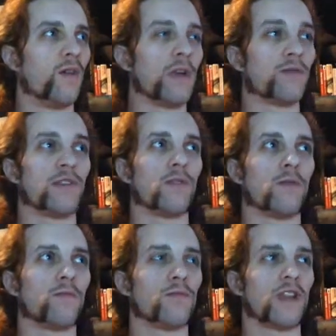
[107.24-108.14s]
which
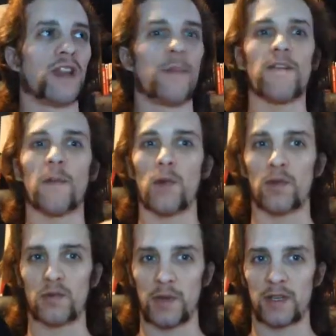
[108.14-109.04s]
results in a bit of a
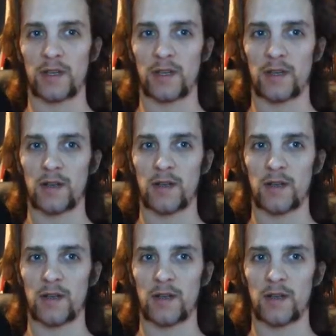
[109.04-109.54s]
plot twist.